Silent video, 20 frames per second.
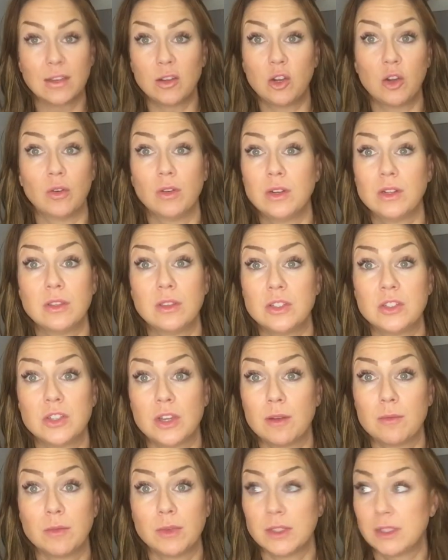Going to the
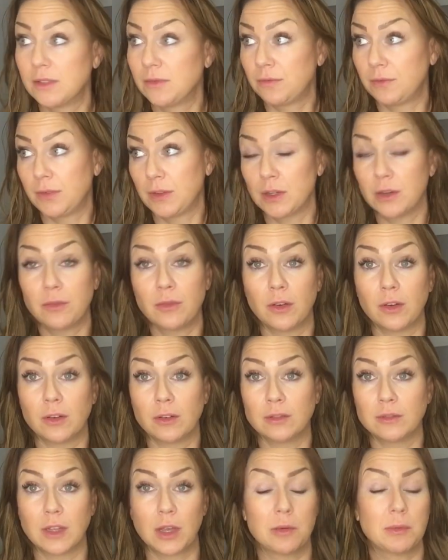gym was
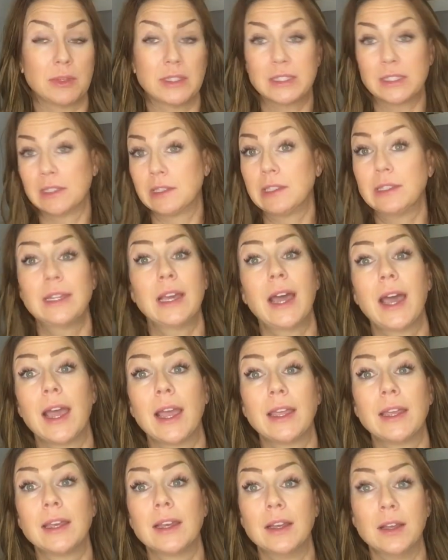fearful. I wasn't gonna
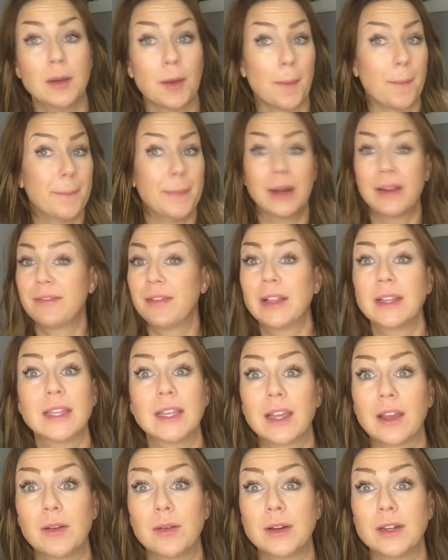die, but I felt
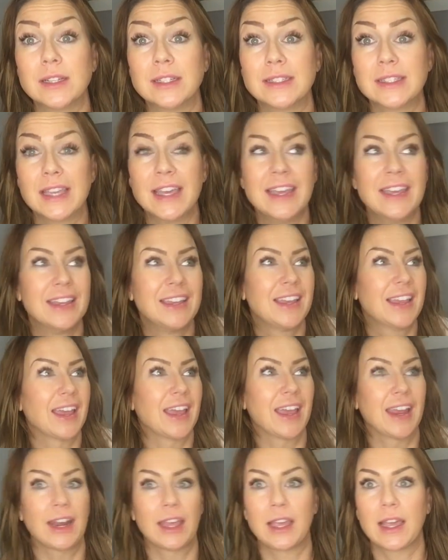like I was.
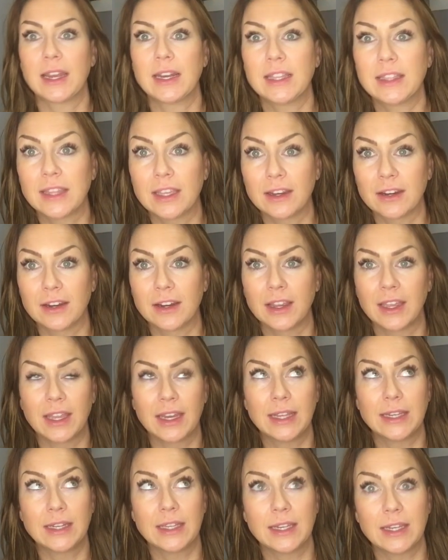And I got in there
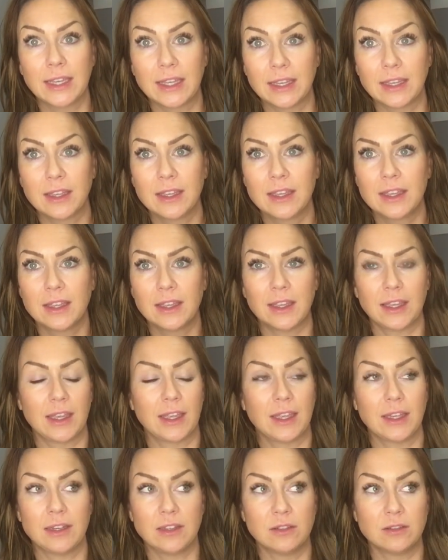and I did it,
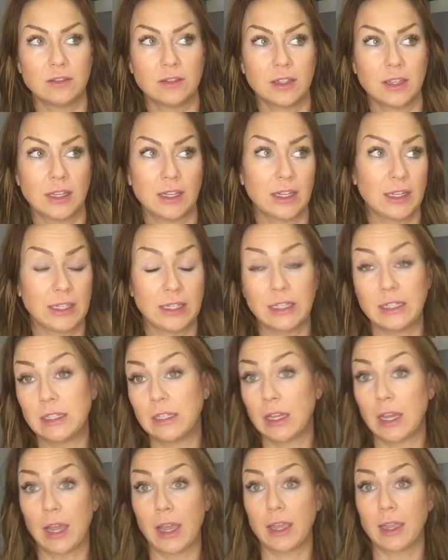and I didn't
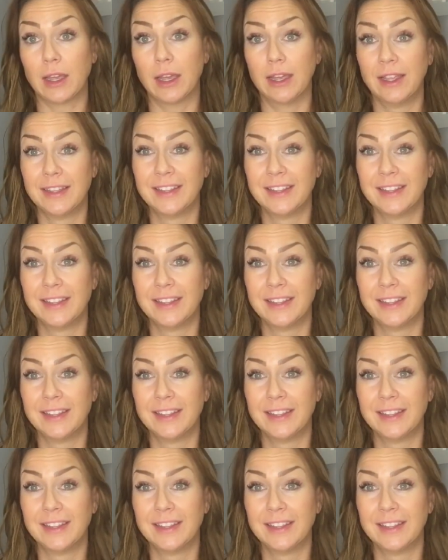die.